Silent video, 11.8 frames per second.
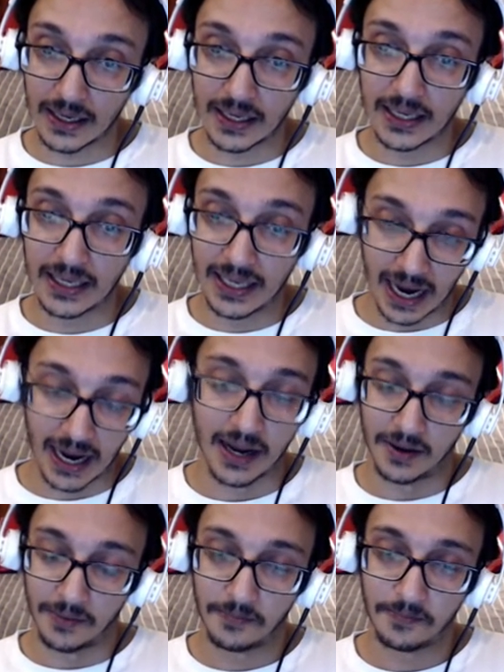with, with the
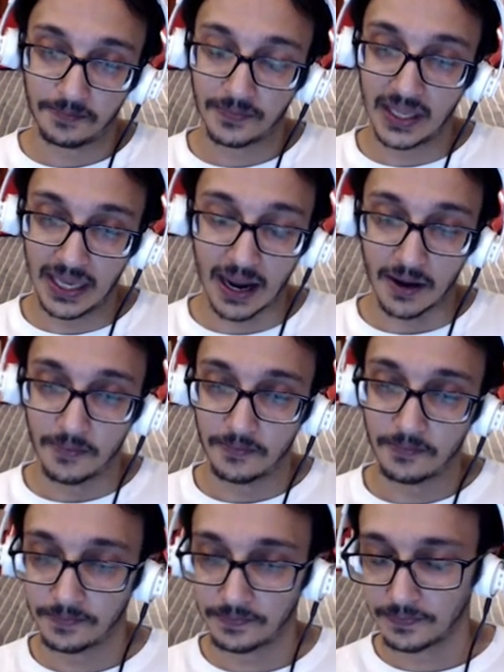RAM because yeah. if they want to
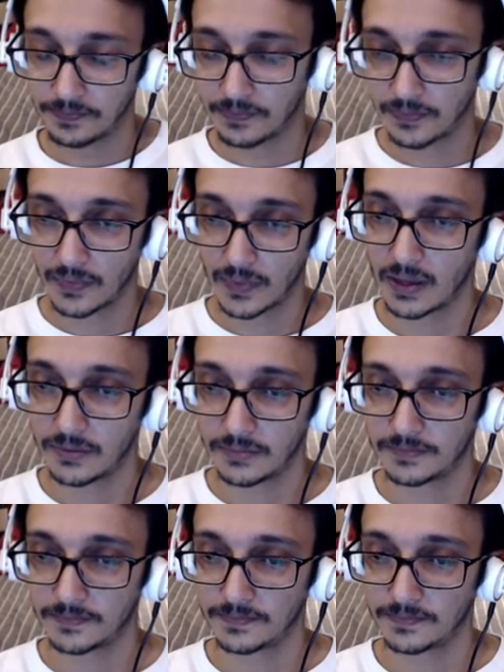go yeah. under 12 gigs, they